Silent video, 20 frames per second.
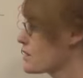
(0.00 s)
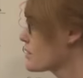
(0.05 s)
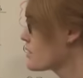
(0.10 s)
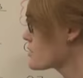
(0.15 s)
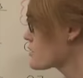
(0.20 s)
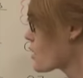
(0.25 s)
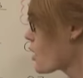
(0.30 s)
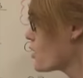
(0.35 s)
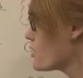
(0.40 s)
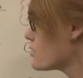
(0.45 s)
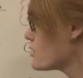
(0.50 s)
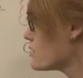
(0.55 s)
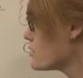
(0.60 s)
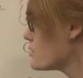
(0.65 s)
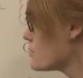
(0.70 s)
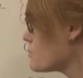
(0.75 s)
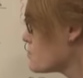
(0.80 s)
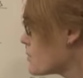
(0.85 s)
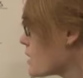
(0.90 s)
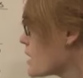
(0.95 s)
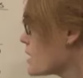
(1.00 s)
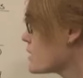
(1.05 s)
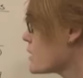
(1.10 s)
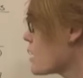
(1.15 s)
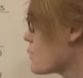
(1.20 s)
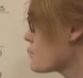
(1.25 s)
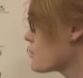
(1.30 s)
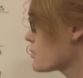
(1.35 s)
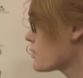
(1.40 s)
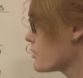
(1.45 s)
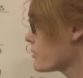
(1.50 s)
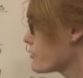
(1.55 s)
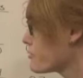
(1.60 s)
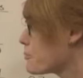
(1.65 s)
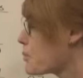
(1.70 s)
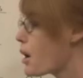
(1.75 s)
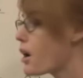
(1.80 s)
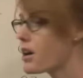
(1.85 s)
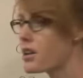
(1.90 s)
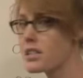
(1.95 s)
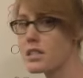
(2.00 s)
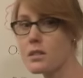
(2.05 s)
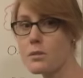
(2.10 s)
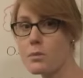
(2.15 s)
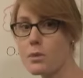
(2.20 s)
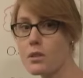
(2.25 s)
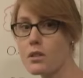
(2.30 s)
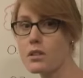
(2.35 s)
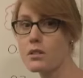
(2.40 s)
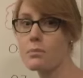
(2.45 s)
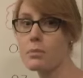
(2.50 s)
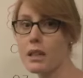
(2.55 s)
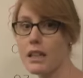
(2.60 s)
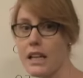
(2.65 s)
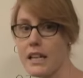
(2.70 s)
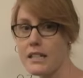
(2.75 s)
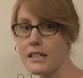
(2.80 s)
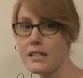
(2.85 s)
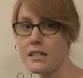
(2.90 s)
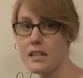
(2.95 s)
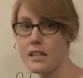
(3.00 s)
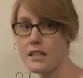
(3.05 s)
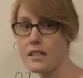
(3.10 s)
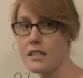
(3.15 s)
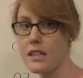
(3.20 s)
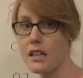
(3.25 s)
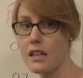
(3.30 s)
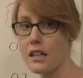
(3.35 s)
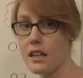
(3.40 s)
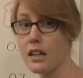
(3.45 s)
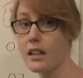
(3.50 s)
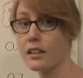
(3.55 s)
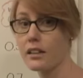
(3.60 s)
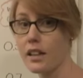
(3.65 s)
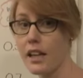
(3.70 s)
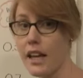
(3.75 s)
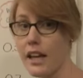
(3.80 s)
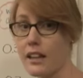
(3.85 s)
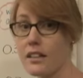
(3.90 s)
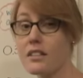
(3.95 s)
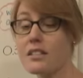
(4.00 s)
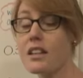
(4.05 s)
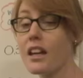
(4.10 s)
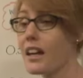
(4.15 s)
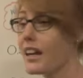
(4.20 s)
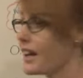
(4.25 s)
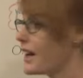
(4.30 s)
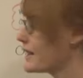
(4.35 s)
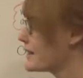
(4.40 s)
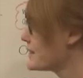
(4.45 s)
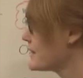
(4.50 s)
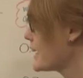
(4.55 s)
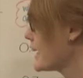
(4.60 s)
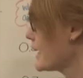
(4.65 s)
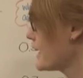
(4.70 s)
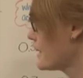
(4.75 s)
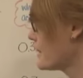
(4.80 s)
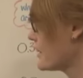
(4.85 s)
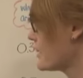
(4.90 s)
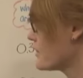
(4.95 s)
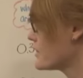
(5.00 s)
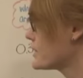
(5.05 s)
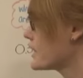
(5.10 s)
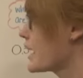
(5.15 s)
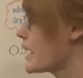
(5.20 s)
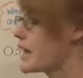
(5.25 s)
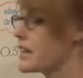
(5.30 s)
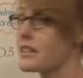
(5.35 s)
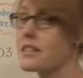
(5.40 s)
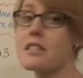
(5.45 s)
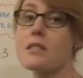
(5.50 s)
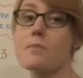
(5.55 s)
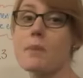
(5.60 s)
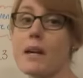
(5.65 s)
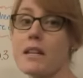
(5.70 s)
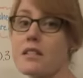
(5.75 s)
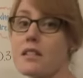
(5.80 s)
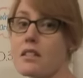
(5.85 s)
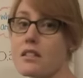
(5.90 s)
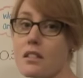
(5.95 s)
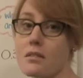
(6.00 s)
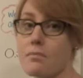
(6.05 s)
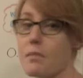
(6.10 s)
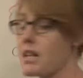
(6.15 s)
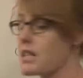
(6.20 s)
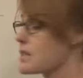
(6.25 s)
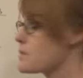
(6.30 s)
the total number of possible places that it could land are 10. There are 10 spaces on my